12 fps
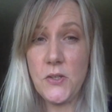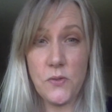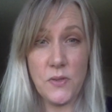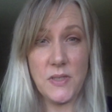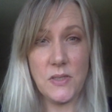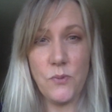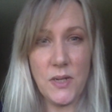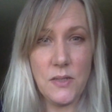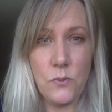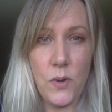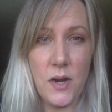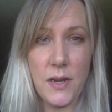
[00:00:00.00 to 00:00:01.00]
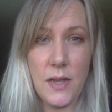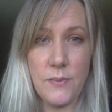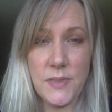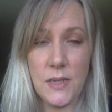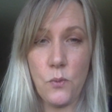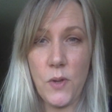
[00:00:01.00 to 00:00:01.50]
So this is what, where it
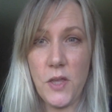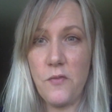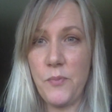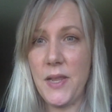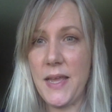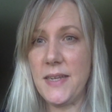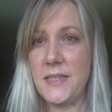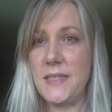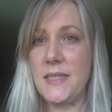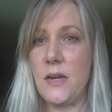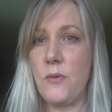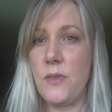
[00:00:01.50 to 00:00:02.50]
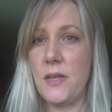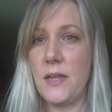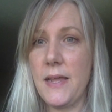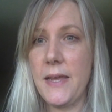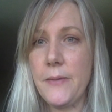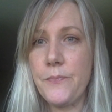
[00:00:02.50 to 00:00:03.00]
comes in, what you've planned to share with the
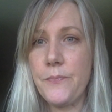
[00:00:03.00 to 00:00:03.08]
client.